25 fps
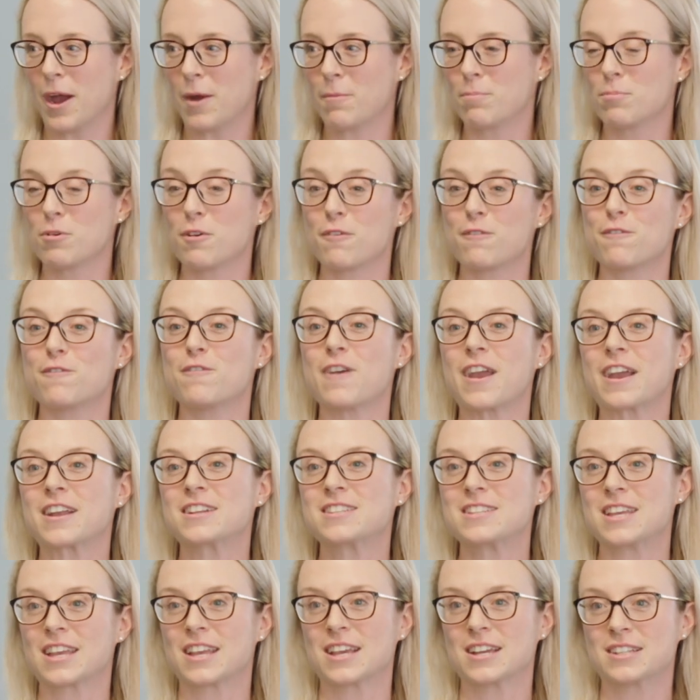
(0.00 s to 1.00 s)

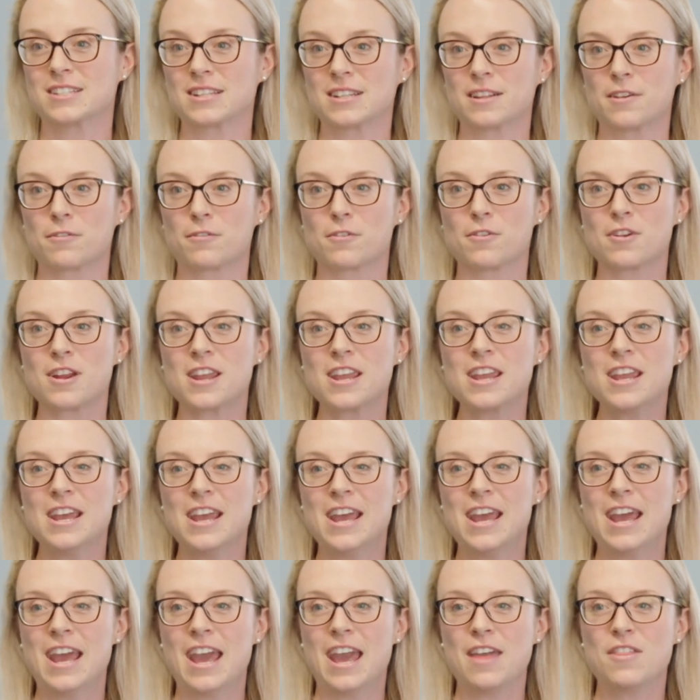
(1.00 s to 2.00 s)
perfecting a delivery,
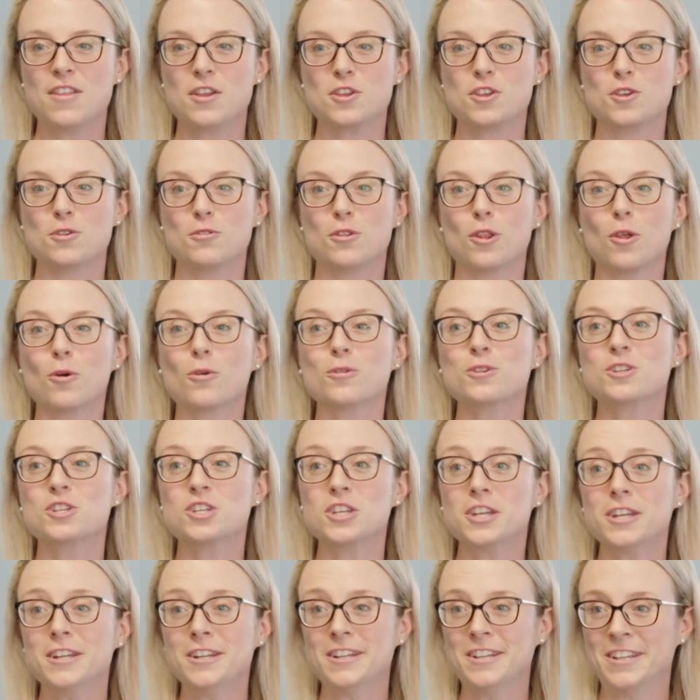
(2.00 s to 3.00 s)
and then you launch
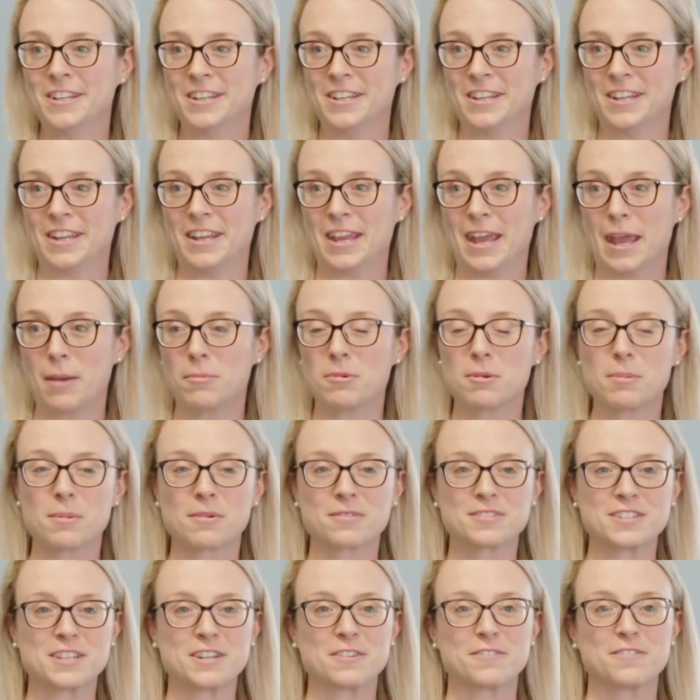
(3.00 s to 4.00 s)
it. How many people
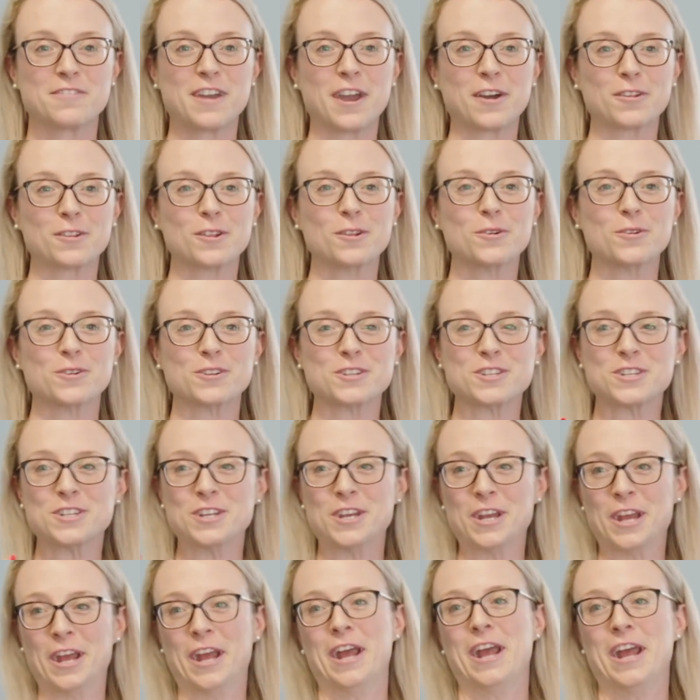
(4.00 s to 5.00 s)
have seen a failed launch?
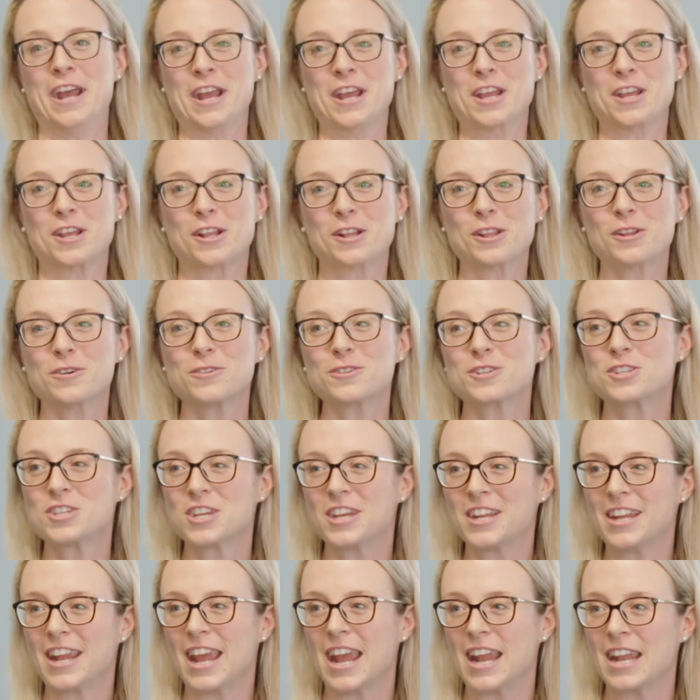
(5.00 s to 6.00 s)
You launch
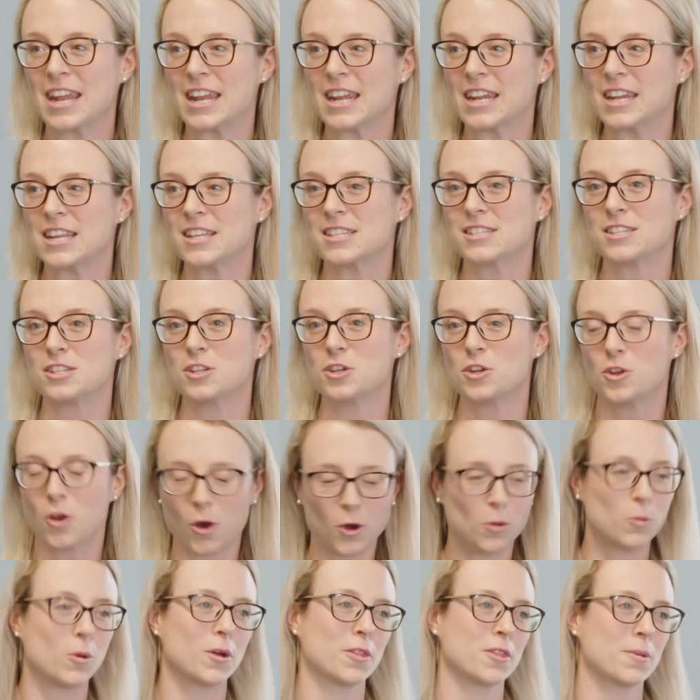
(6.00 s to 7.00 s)
it and it is
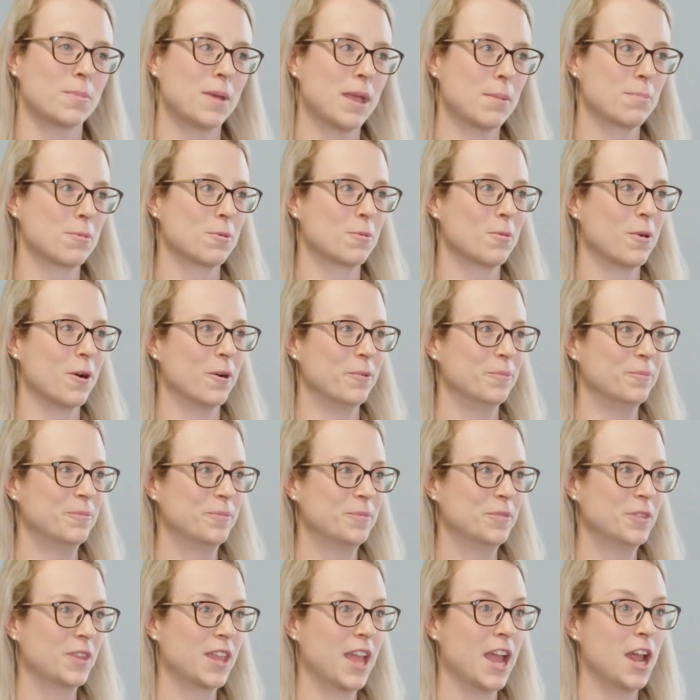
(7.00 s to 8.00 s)
not what the people want.
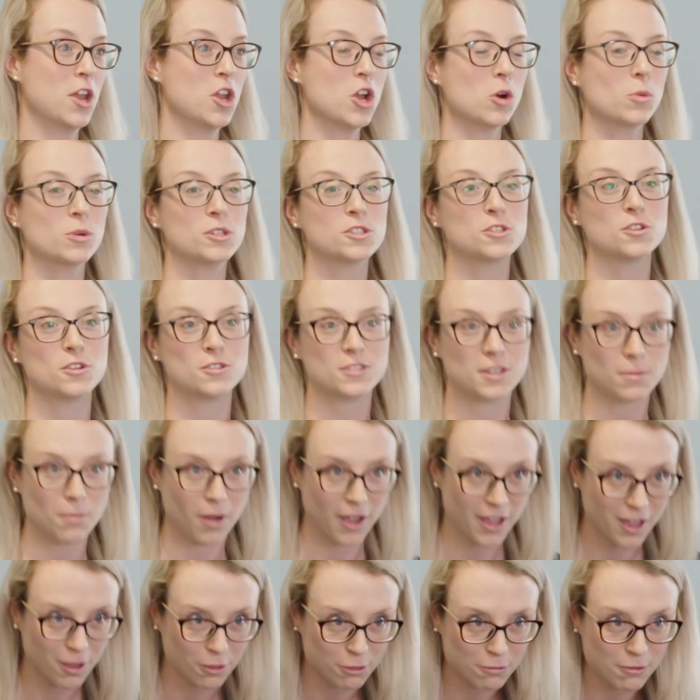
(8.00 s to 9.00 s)
And no one's using
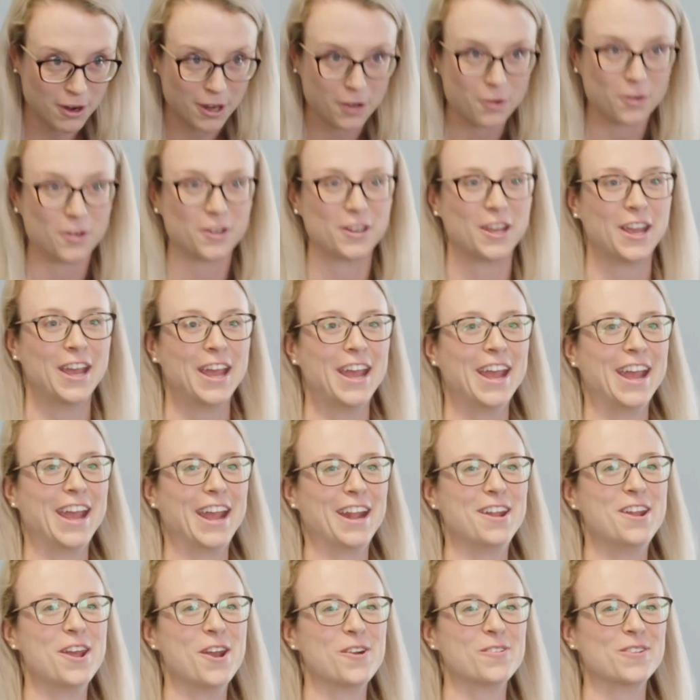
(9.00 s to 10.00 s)
my health record,
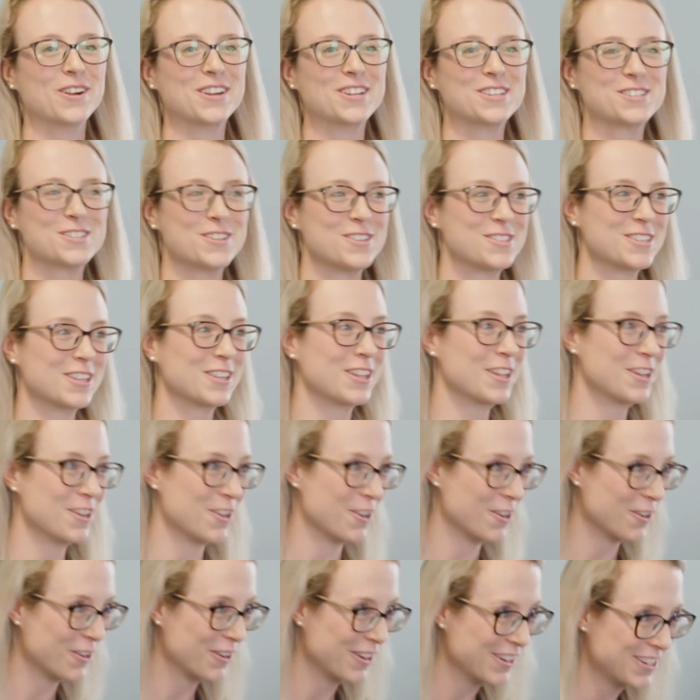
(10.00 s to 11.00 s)
and no one is using the
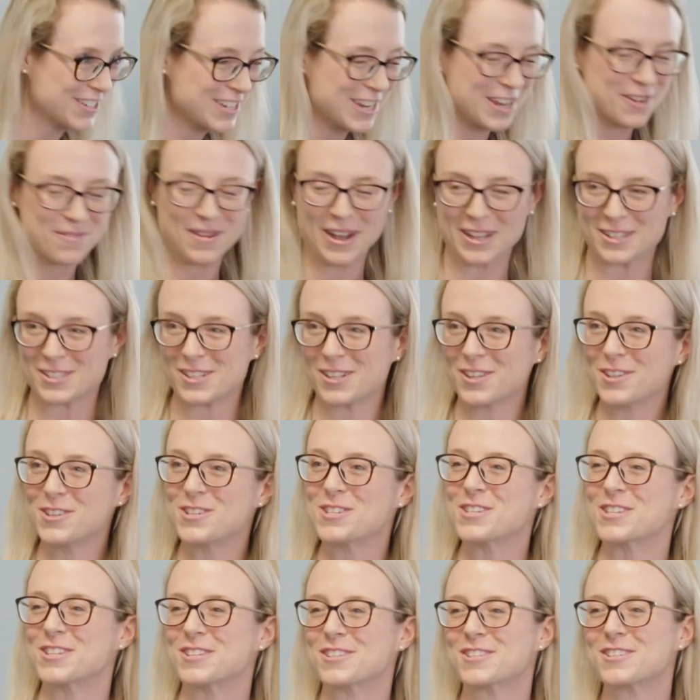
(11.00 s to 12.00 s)
new TMR
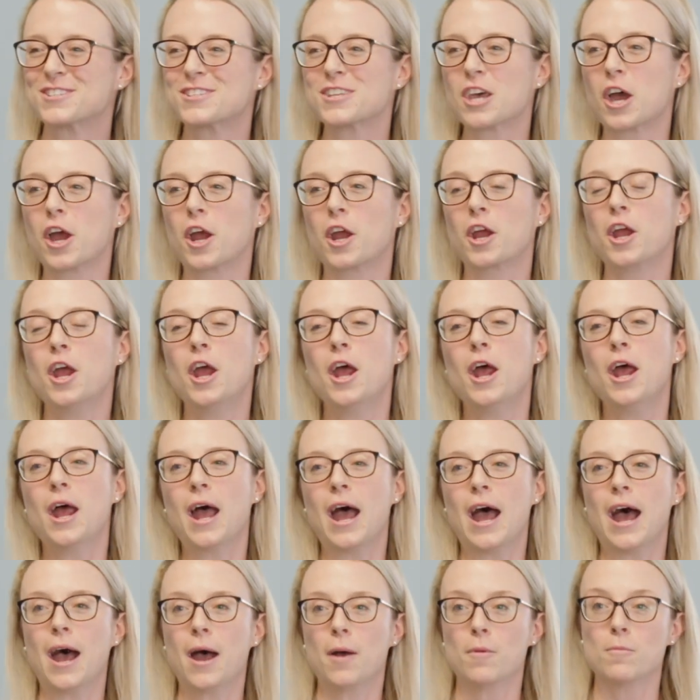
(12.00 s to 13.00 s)
solutions. So
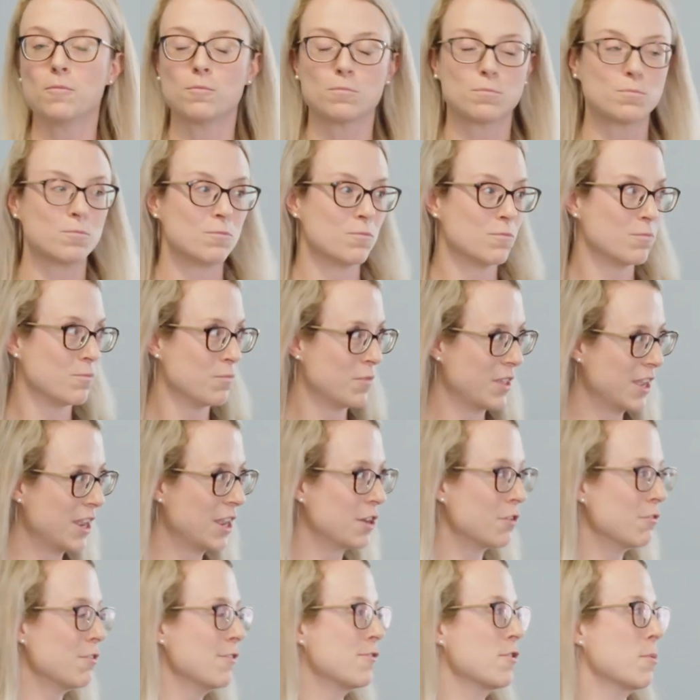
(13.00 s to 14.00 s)

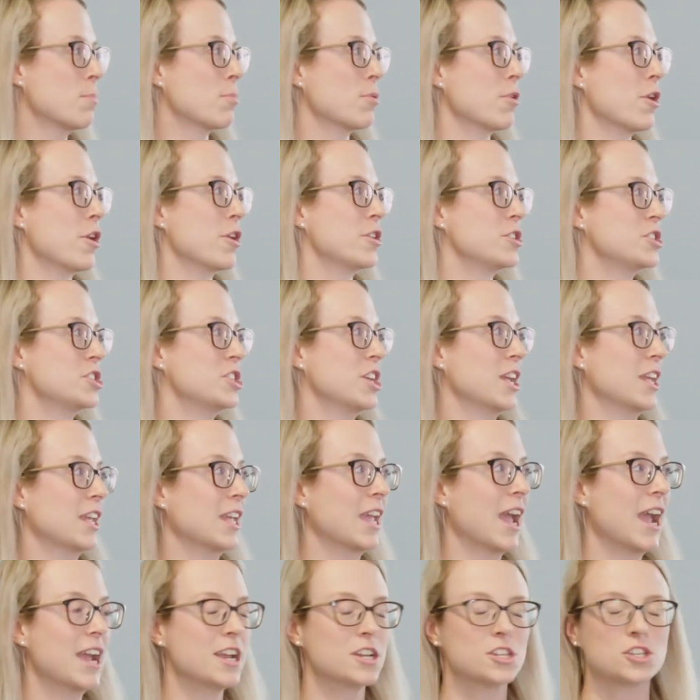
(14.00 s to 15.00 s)
iterative approach,
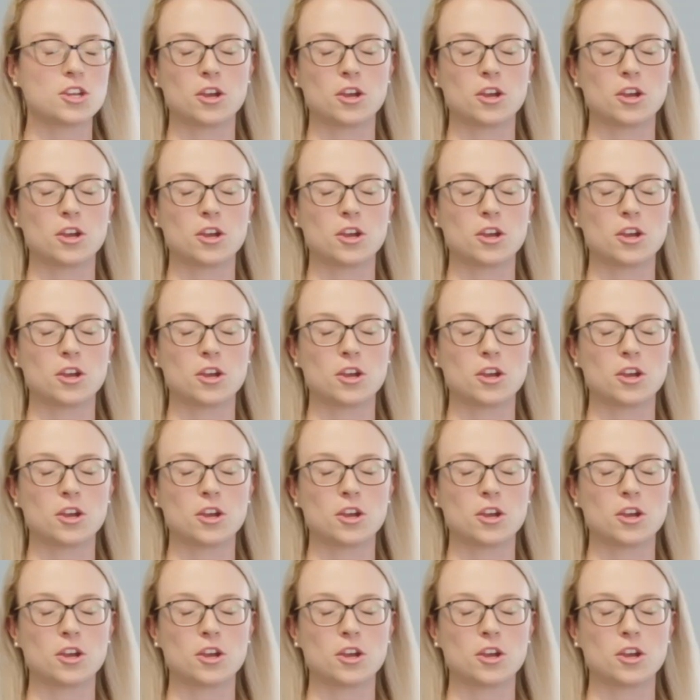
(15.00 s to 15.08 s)
engage